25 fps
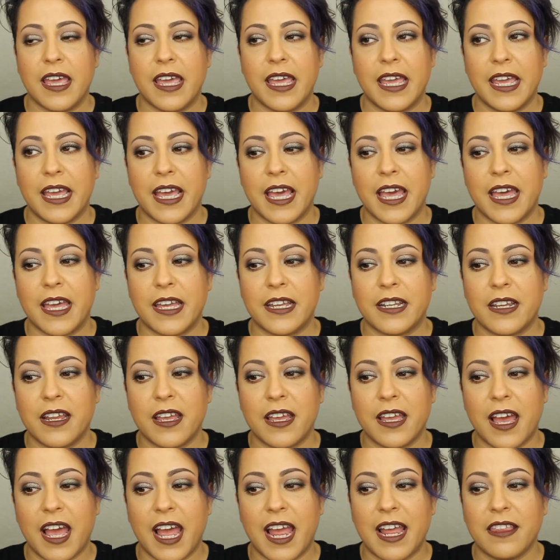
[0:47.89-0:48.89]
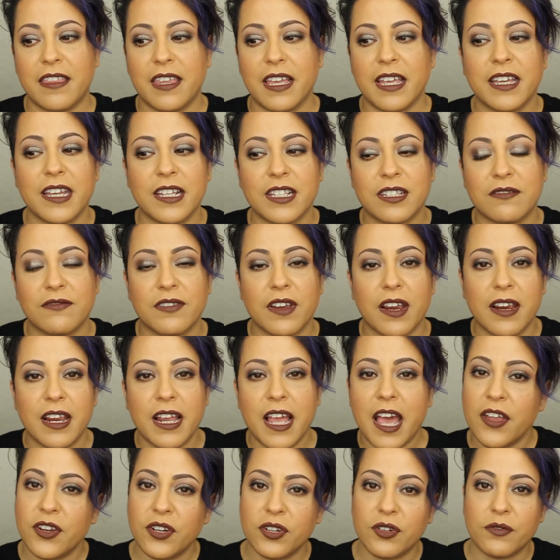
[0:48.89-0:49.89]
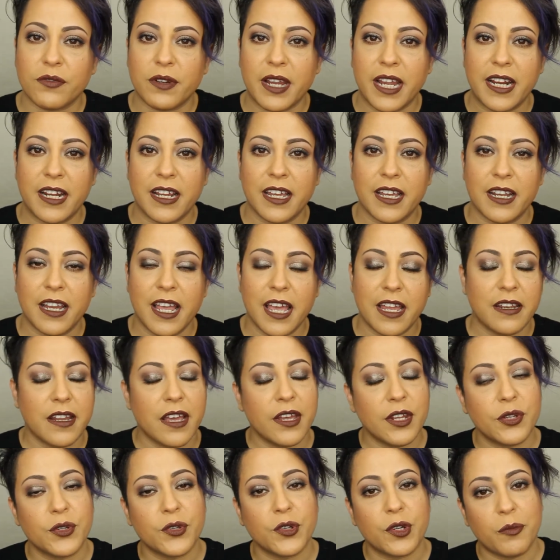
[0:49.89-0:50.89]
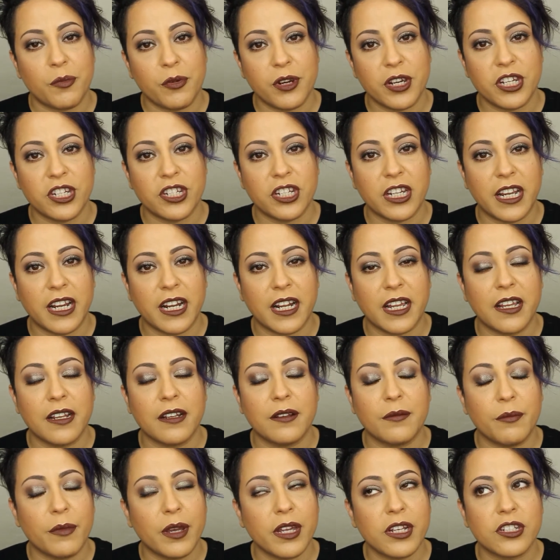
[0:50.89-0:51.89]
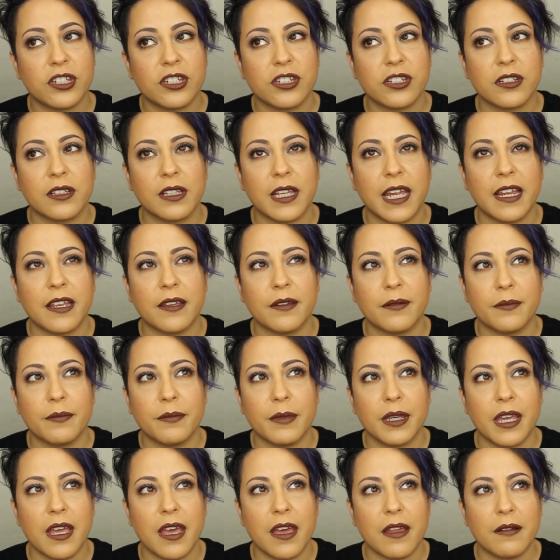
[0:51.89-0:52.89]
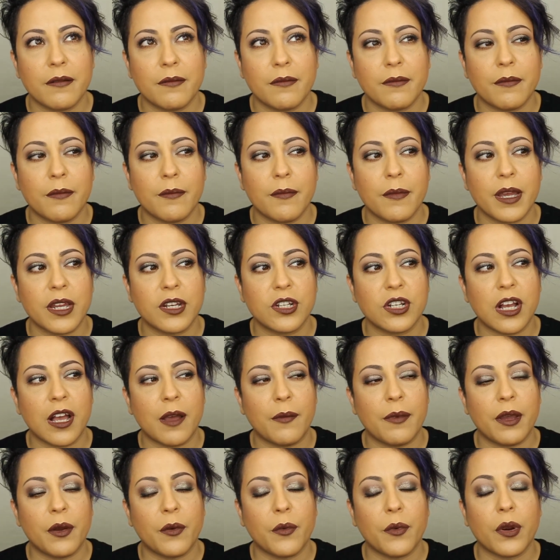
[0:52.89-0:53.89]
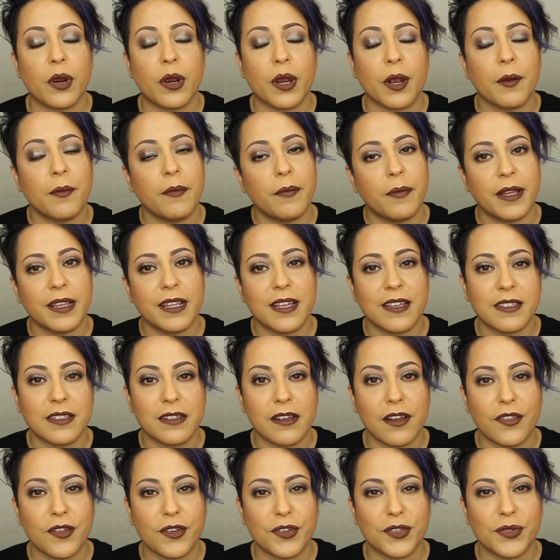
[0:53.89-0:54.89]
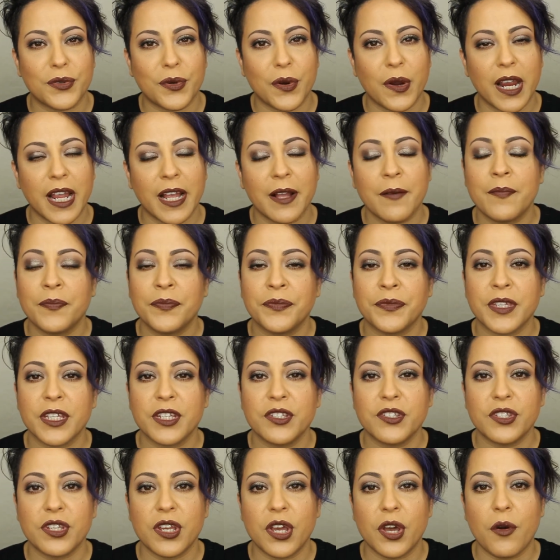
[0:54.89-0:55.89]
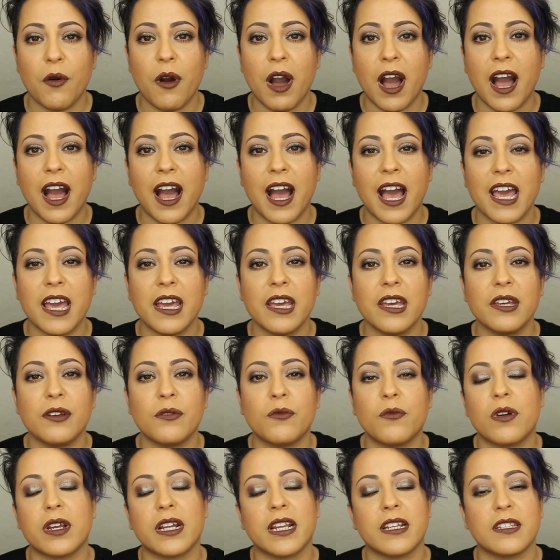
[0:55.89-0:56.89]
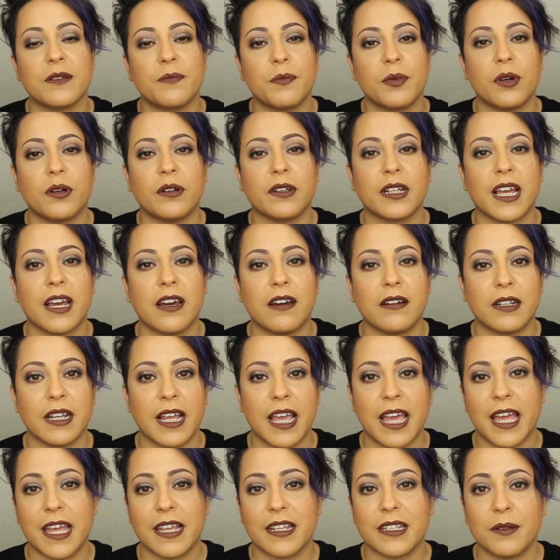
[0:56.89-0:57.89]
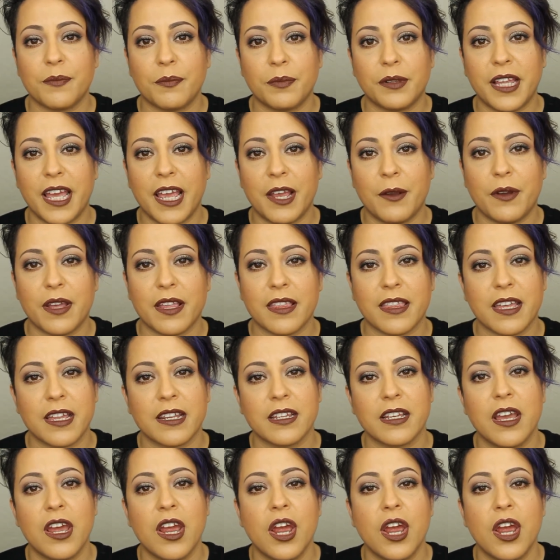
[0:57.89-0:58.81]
And I think it's very underrated and underappreciated, much like me at my job at work, but that's another story. So I wanted to pull it out and play with it.